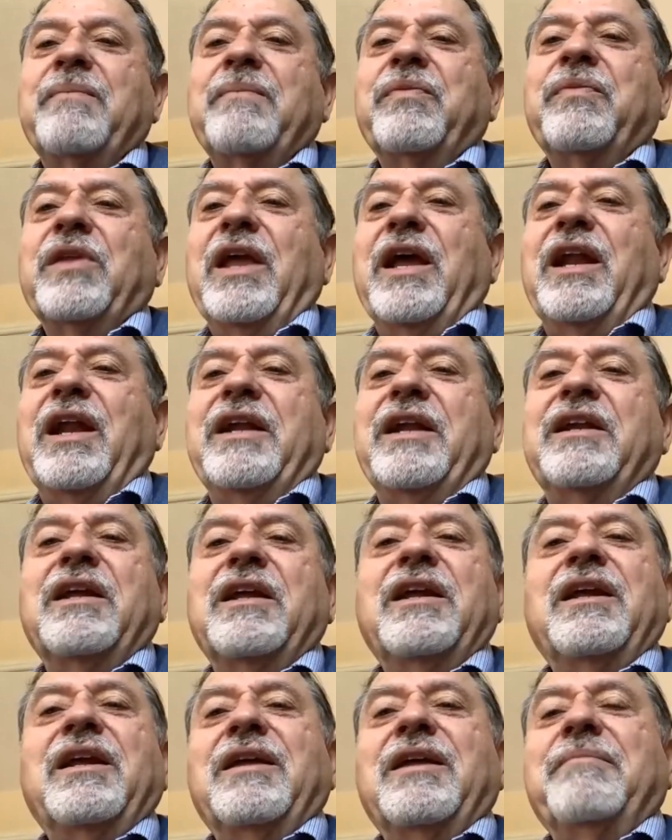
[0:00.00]
And
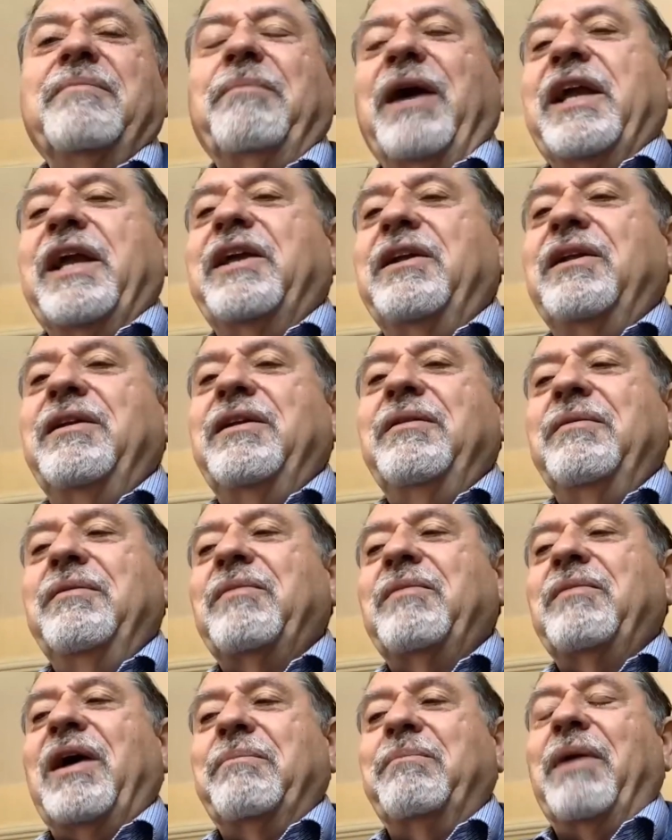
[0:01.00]

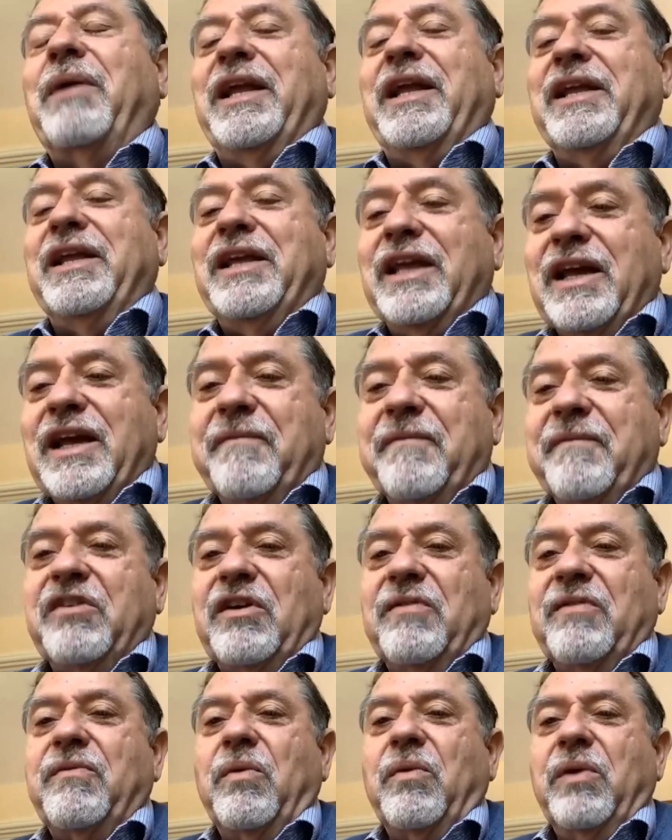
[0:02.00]
my gifts
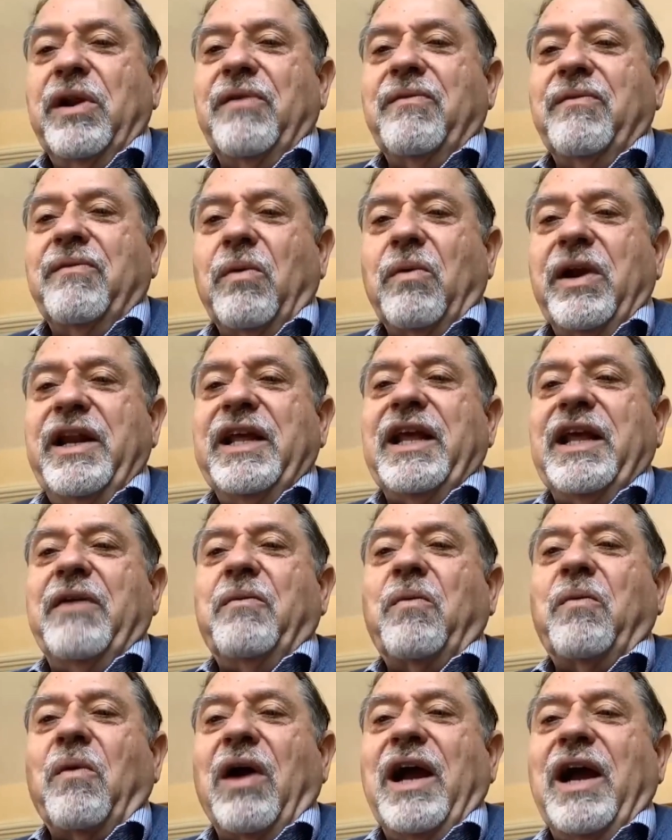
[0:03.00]
of reading
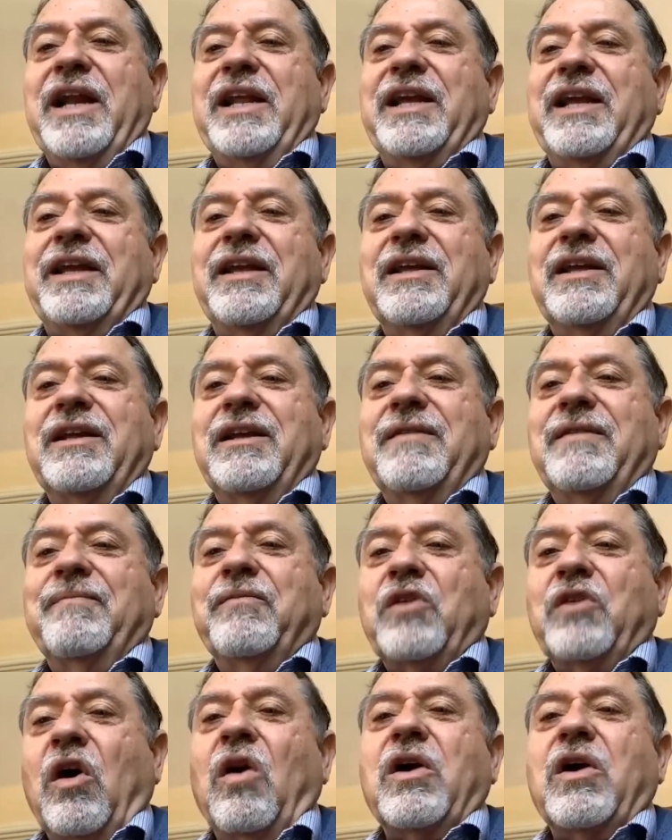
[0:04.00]
and writing
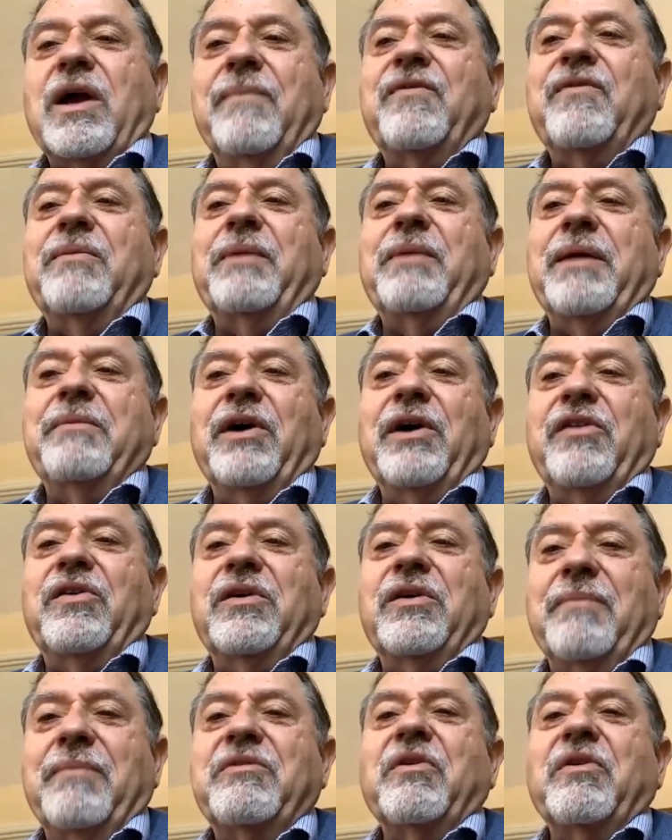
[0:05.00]
all come from my mother.
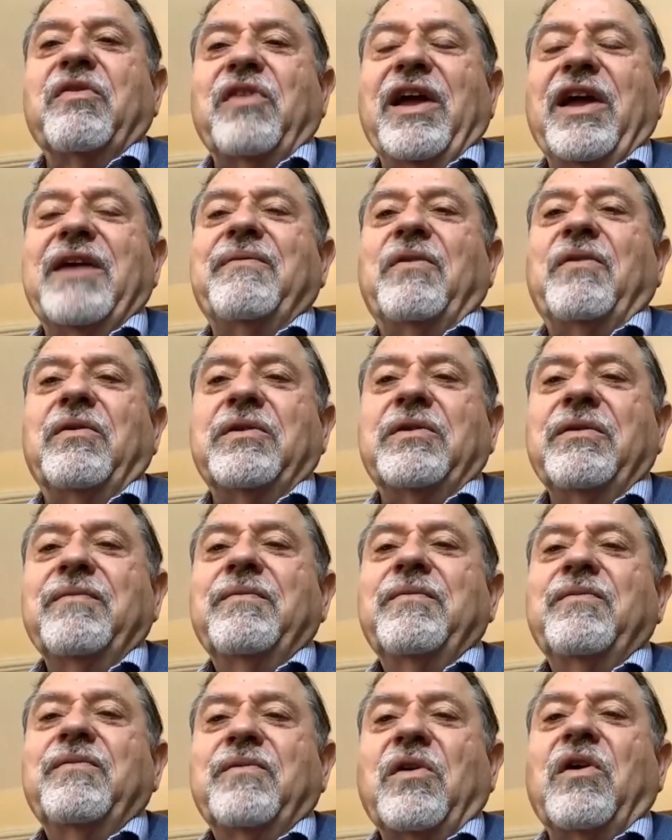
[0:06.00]
I'm so thankful
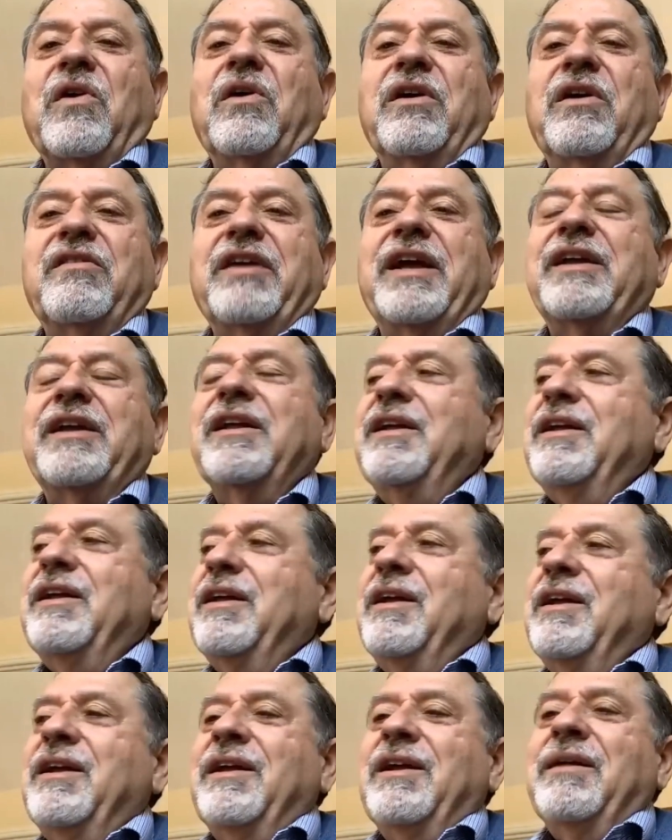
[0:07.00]
for her as I
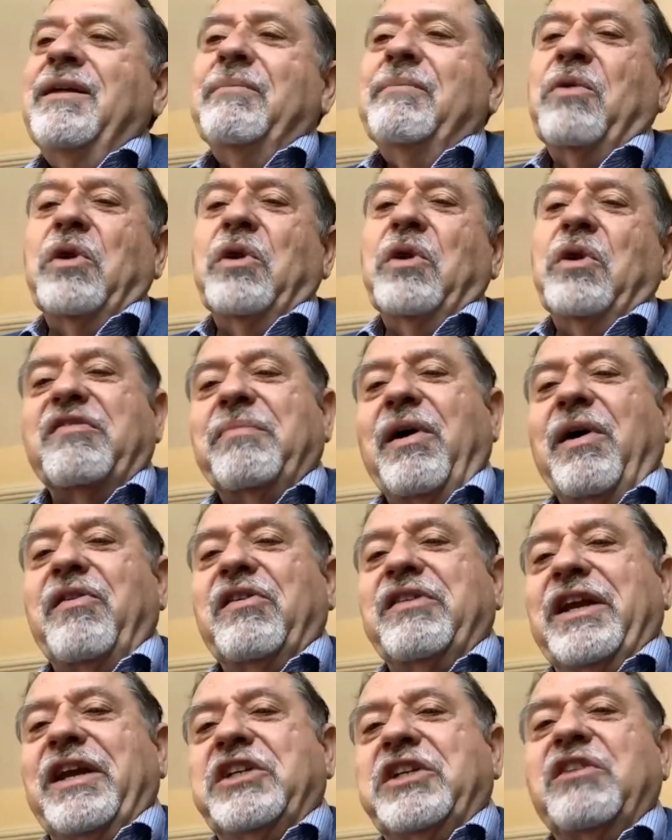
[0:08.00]
approach this
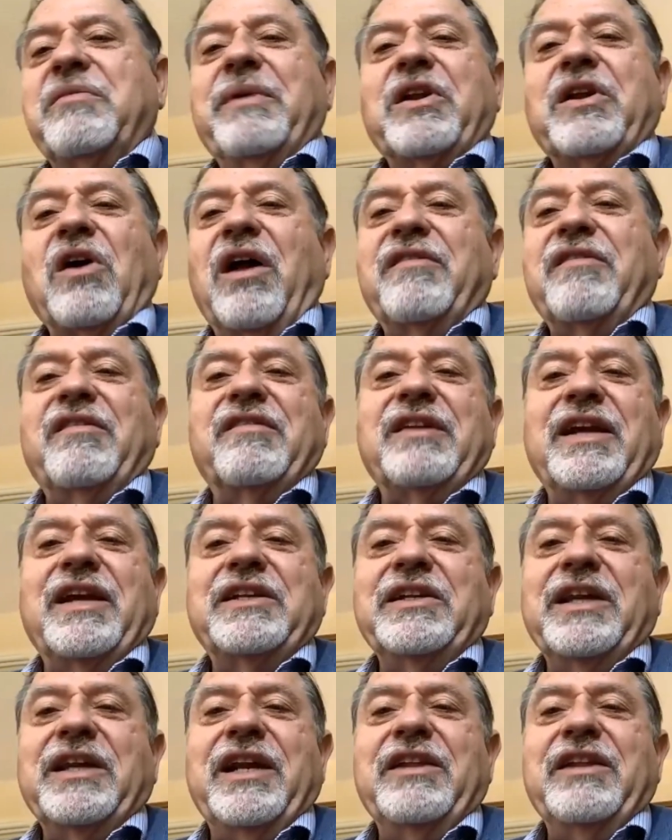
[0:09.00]
Mother's Day. She's been gone since
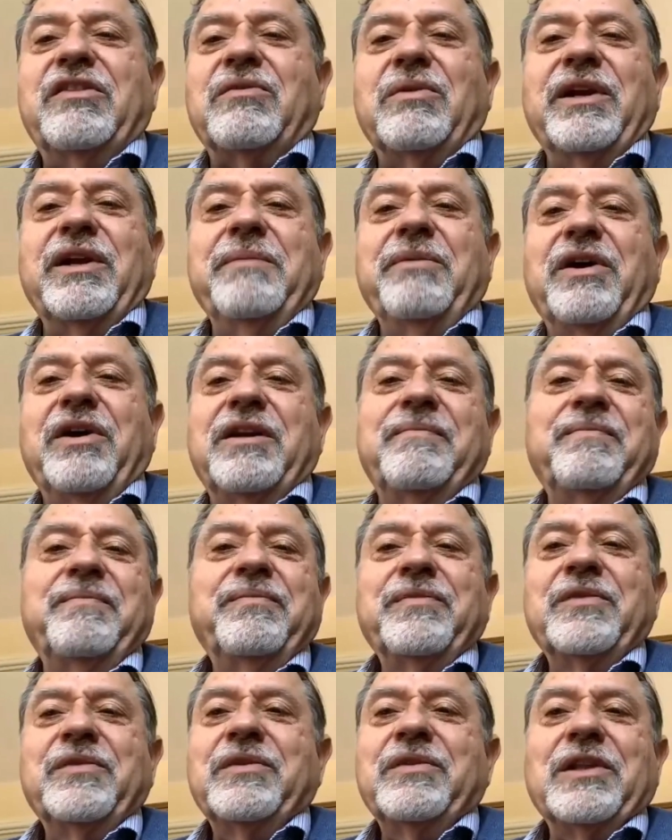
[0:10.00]
1983, but
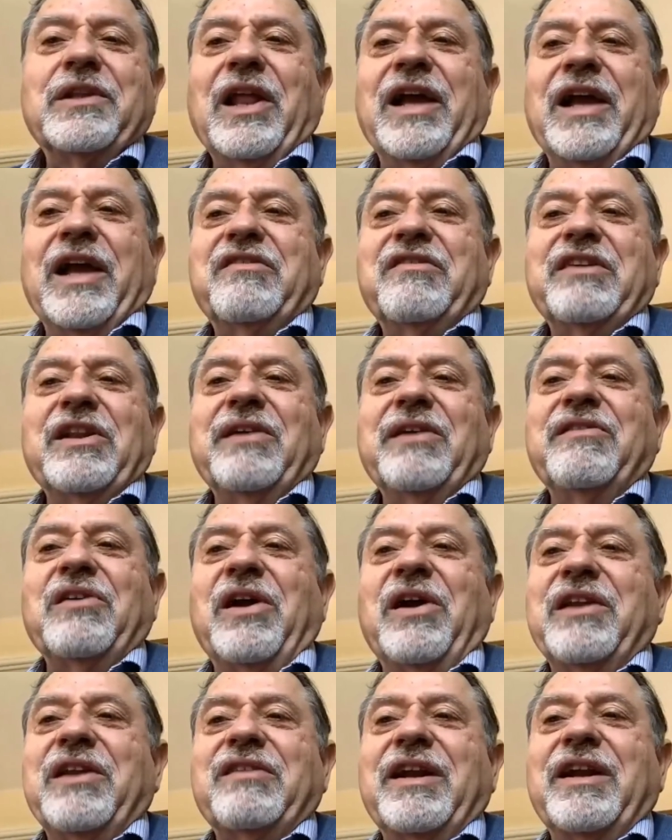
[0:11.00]
legacy lives
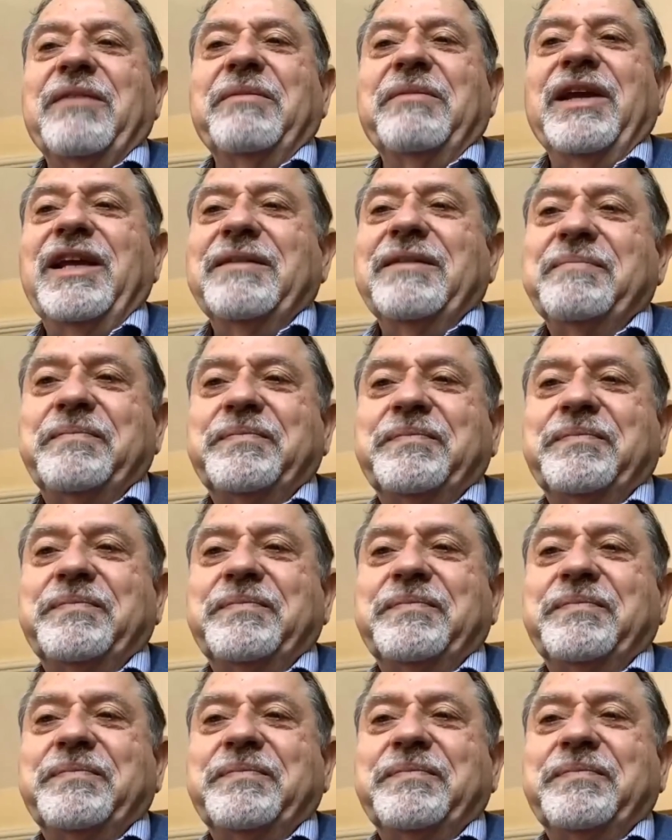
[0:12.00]
on inside of me.